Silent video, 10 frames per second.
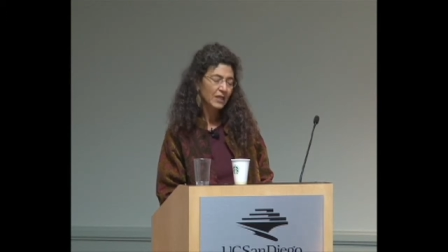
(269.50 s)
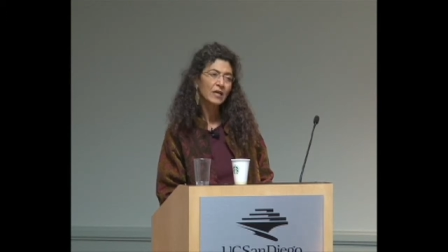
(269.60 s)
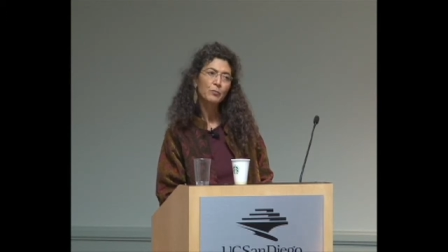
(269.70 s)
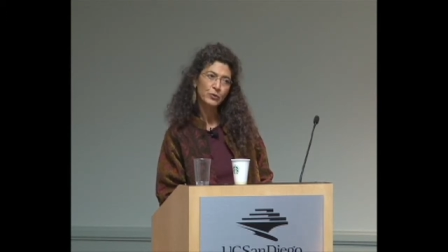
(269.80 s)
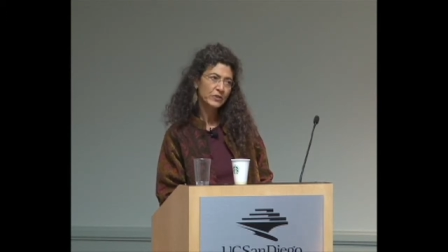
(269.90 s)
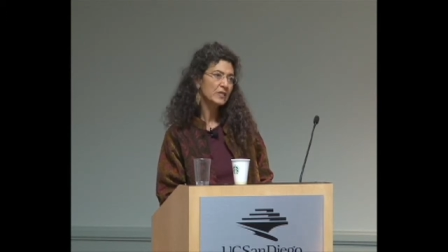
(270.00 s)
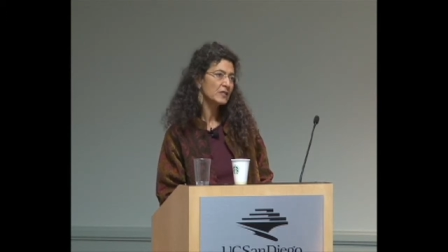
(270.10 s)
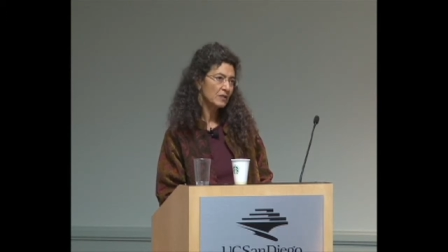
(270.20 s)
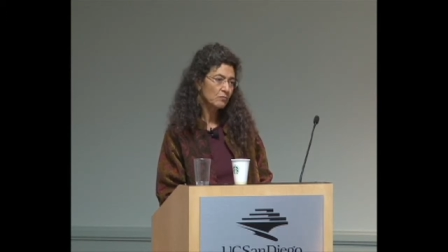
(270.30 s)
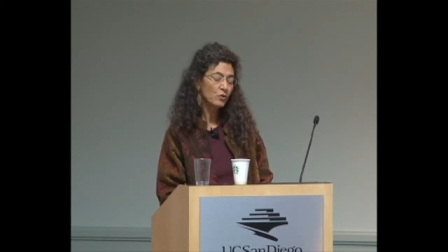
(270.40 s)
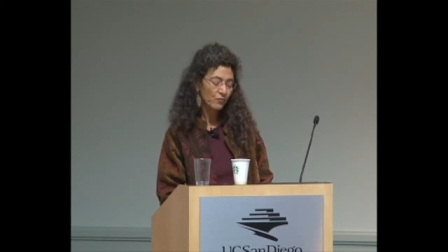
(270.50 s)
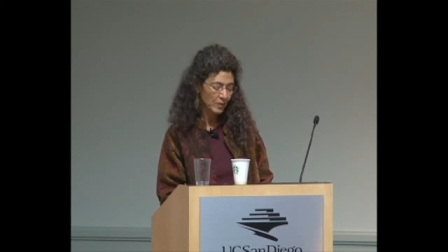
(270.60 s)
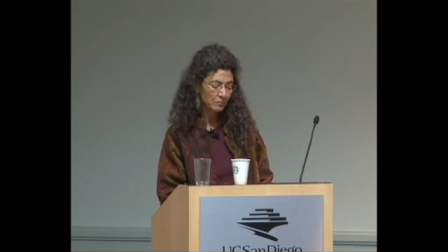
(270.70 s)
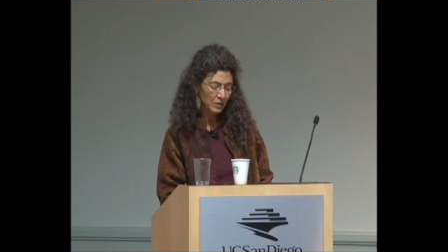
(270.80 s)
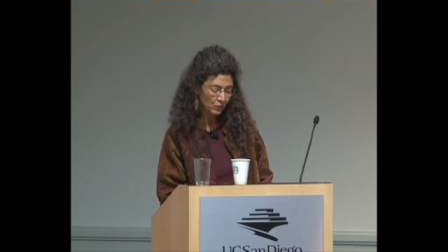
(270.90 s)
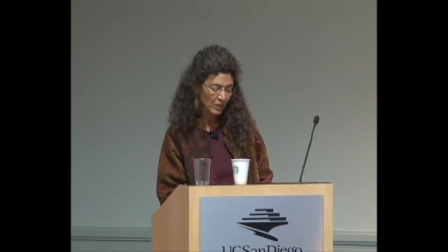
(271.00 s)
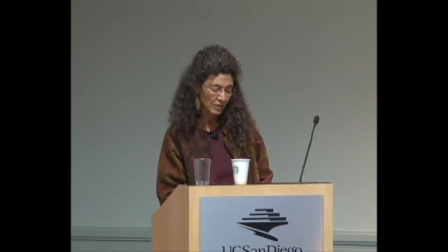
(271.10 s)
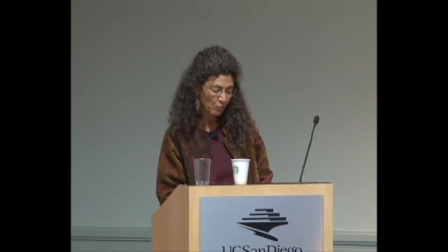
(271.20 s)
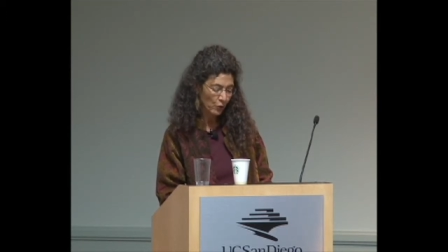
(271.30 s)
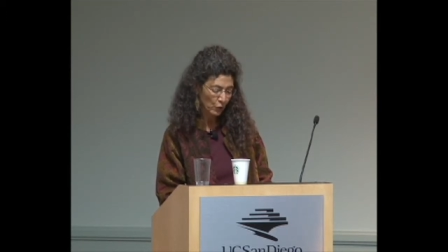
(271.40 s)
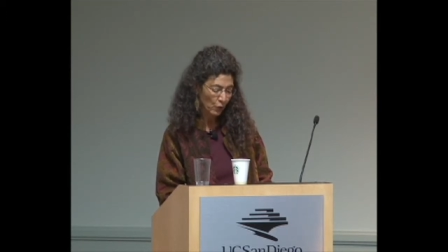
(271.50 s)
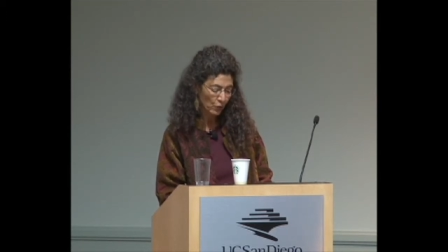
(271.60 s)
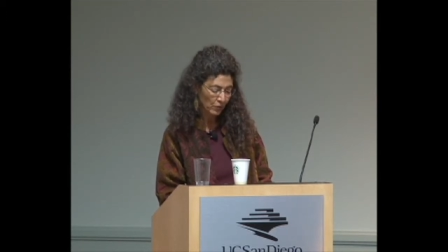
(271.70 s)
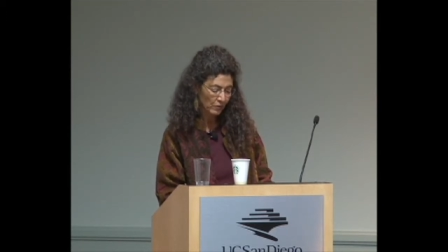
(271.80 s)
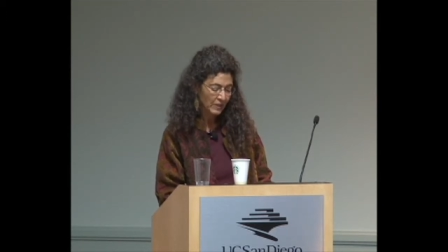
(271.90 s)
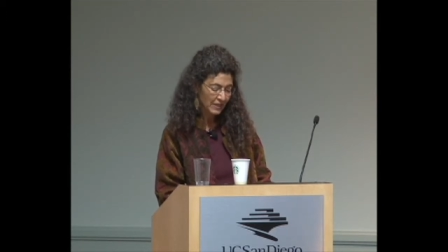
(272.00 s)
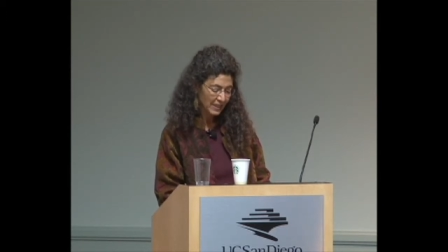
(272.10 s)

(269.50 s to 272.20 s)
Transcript: a persistent movement between the more local